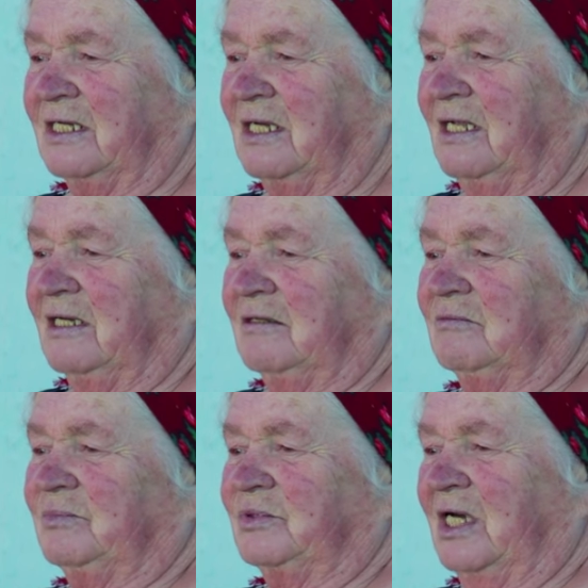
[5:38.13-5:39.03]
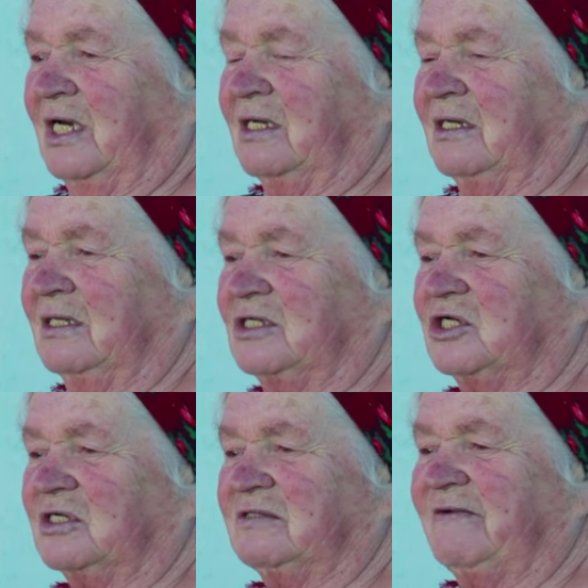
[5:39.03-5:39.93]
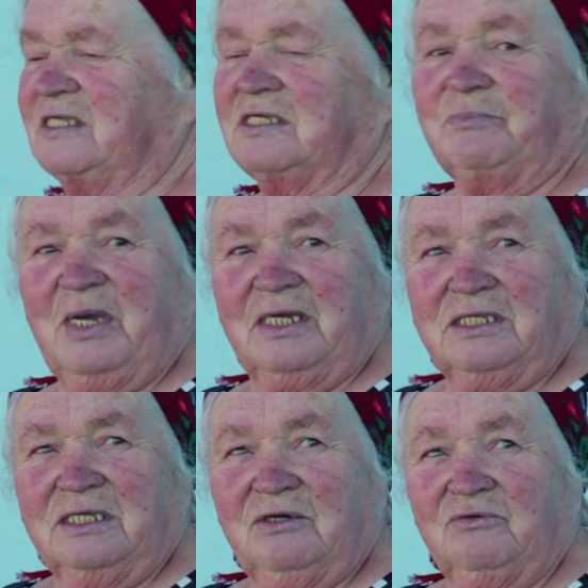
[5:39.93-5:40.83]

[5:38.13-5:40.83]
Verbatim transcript: Dniester, throwing